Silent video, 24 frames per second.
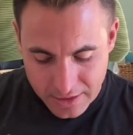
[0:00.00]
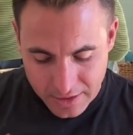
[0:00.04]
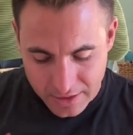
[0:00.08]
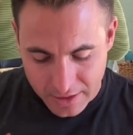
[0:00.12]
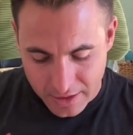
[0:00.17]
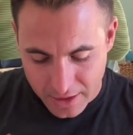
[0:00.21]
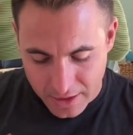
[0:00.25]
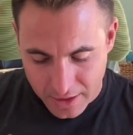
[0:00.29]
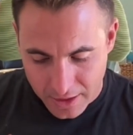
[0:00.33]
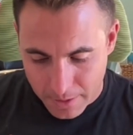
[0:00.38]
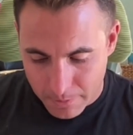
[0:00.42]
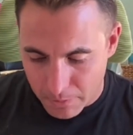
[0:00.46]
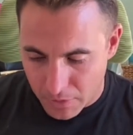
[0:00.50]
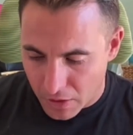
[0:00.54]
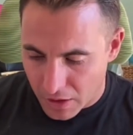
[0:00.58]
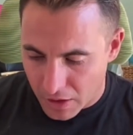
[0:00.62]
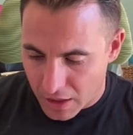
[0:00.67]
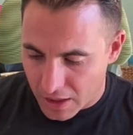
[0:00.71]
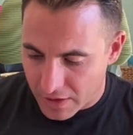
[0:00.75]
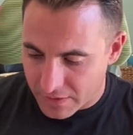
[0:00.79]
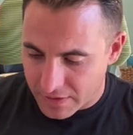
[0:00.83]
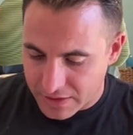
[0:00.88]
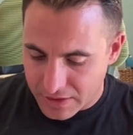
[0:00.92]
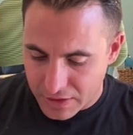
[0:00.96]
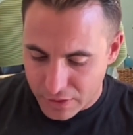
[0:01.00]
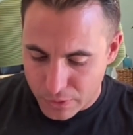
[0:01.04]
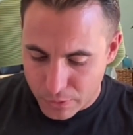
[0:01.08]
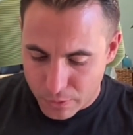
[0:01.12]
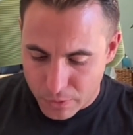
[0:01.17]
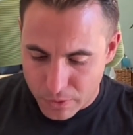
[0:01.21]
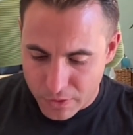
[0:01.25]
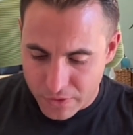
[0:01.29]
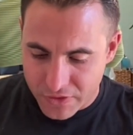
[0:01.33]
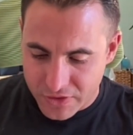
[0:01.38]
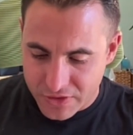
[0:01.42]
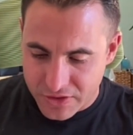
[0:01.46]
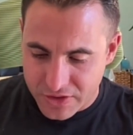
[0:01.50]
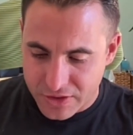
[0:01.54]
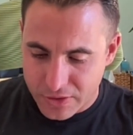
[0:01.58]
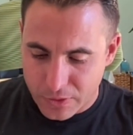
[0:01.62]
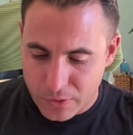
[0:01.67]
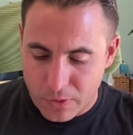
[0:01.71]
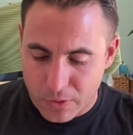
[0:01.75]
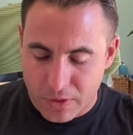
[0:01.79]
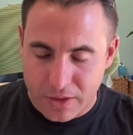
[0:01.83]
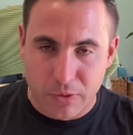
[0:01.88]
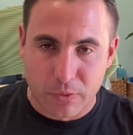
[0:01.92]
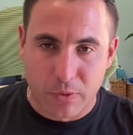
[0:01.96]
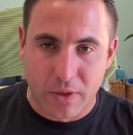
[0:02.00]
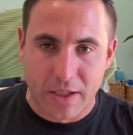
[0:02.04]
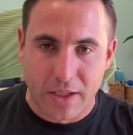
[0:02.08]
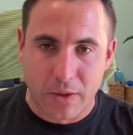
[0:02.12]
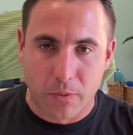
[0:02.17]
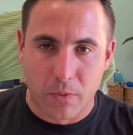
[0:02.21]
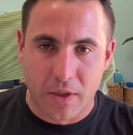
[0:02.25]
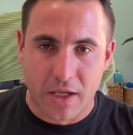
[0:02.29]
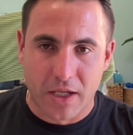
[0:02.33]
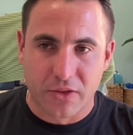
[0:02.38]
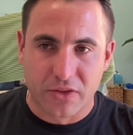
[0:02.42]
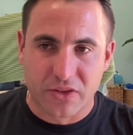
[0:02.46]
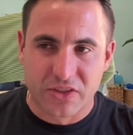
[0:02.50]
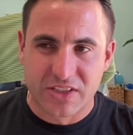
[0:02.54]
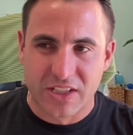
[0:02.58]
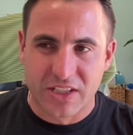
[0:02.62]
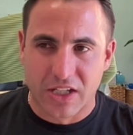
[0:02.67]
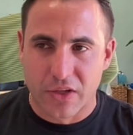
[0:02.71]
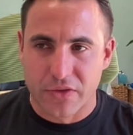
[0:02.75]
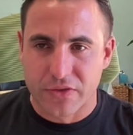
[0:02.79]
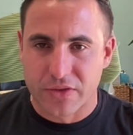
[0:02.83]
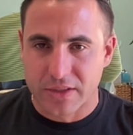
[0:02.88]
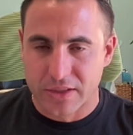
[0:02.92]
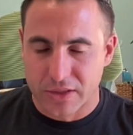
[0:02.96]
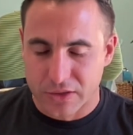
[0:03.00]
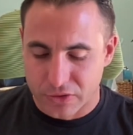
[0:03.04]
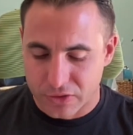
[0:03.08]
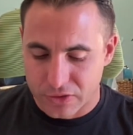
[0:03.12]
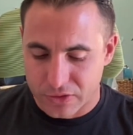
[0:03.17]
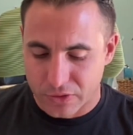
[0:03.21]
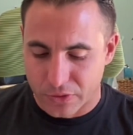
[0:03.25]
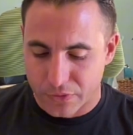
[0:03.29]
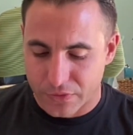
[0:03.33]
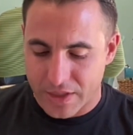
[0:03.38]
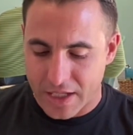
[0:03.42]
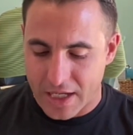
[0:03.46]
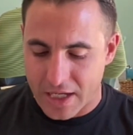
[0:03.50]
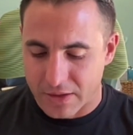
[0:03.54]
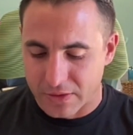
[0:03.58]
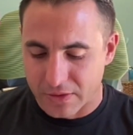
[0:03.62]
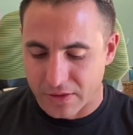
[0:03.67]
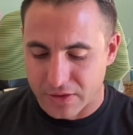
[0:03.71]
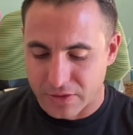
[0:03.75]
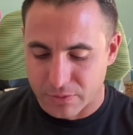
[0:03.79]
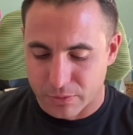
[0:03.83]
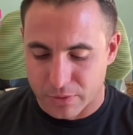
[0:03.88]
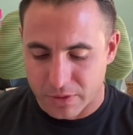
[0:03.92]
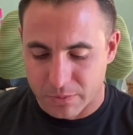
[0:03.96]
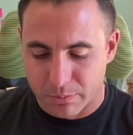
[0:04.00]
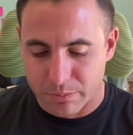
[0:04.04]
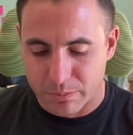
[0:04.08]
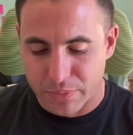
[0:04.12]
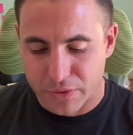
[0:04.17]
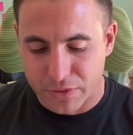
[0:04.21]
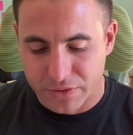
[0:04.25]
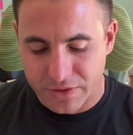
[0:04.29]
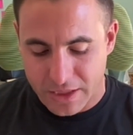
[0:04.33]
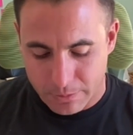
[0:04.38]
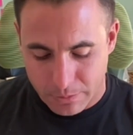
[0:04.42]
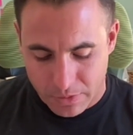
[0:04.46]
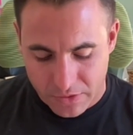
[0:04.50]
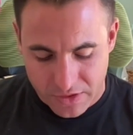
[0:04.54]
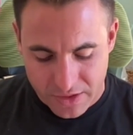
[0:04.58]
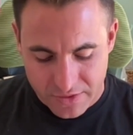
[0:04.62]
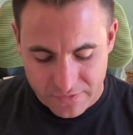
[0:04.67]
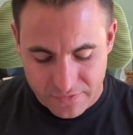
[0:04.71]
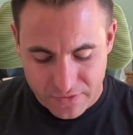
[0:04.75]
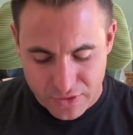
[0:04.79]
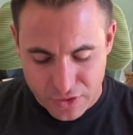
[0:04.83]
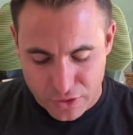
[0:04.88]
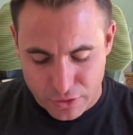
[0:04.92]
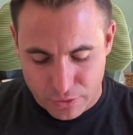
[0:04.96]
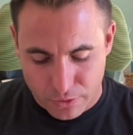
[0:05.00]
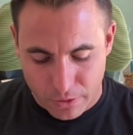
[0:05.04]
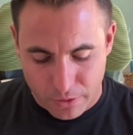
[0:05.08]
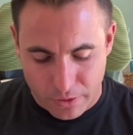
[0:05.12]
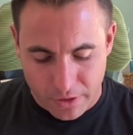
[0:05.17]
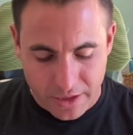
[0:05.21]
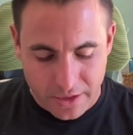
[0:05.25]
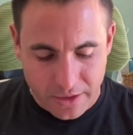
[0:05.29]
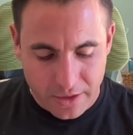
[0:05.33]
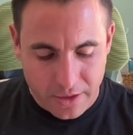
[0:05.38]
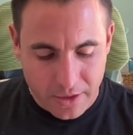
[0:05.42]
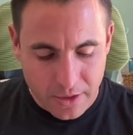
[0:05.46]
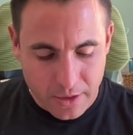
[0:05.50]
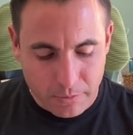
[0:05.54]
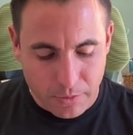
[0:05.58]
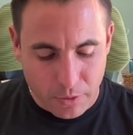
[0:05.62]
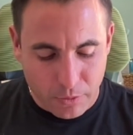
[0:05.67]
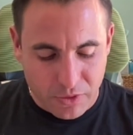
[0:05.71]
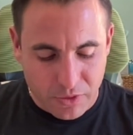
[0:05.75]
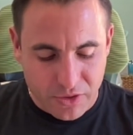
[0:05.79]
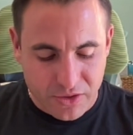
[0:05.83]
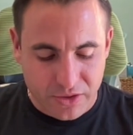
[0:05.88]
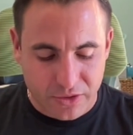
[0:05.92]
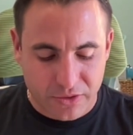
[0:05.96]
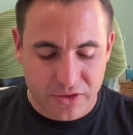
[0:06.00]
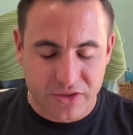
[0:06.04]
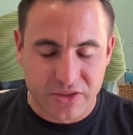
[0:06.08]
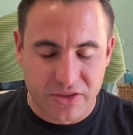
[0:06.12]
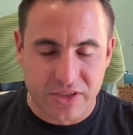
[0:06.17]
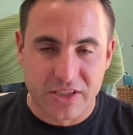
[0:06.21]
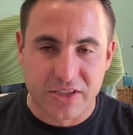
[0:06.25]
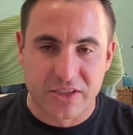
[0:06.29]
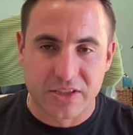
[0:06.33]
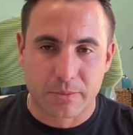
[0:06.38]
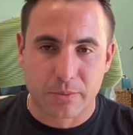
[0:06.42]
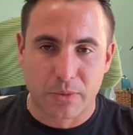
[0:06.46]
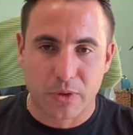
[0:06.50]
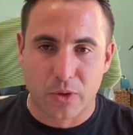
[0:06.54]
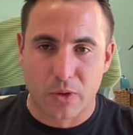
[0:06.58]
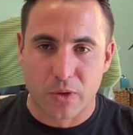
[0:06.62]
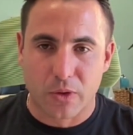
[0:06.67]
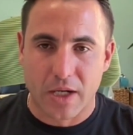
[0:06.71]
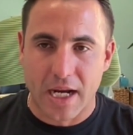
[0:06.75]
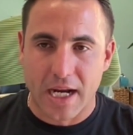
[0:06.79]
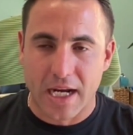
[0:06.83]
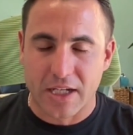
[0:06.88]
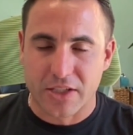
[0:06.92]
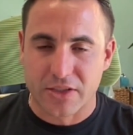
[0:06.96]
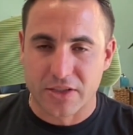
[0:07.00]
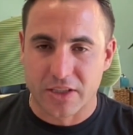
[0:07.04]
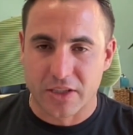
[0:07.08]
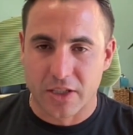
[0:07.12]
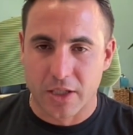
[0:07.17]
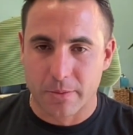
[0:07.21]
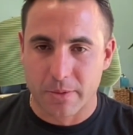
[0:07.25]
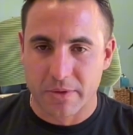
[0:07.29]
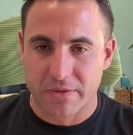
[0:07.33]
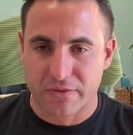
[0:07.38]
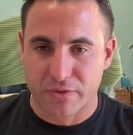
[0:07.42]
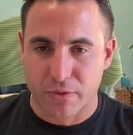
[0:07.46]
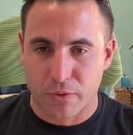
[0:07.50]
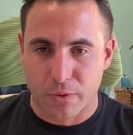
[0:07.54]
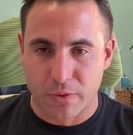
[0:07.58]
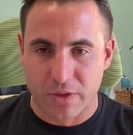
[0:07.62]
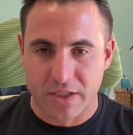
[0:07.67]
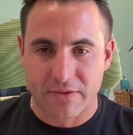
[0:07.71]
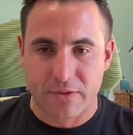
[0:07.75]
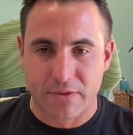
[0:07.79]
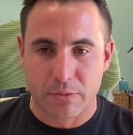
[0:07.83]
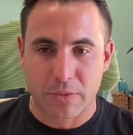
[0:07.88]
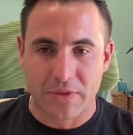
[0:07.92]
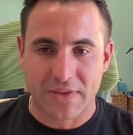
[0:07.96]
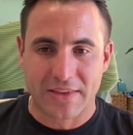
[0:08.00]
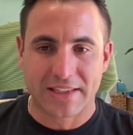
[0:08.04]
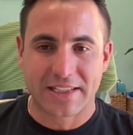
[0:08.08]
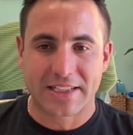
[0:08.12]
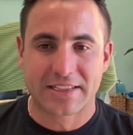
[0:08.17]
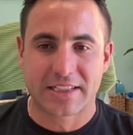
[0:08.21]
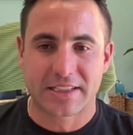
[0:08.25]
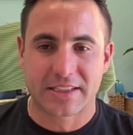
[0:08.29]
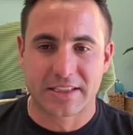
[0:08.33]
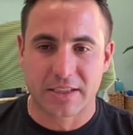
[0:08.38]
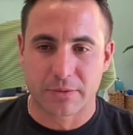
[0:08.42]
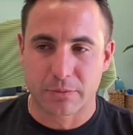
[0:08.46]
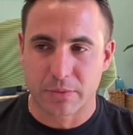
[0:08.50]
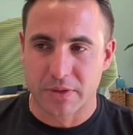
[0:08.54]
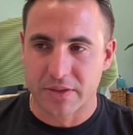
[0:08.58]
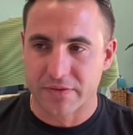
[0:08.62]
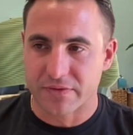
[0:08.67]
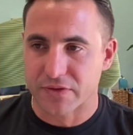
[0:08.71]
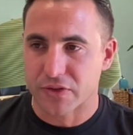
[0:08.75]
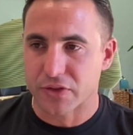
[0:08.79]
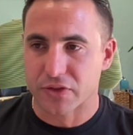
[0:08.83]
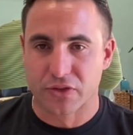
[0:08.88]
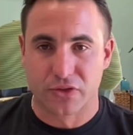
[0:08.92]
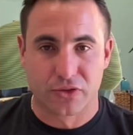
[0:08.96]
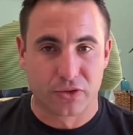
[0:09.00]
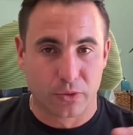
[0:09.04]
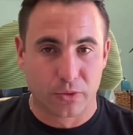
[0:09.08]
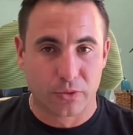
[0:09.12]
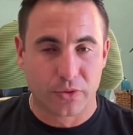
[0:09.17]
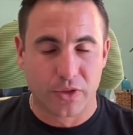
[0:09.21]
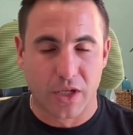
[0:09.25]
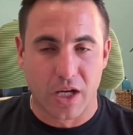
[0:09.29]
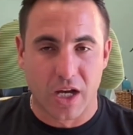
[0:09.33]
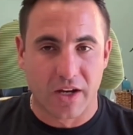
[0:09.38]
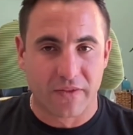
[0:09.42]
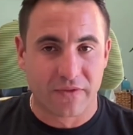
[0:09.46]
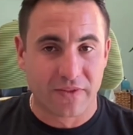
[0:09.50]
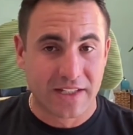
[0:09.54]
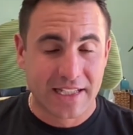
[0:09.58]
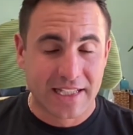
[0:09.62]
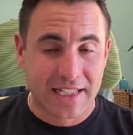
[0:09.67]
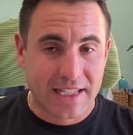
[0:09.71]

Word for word: Um, uh, the North is still going quite well. South's a little slowed down because we're built up with inventory, but we're starting to see some more action coming forward, even with listings that we've just sold off.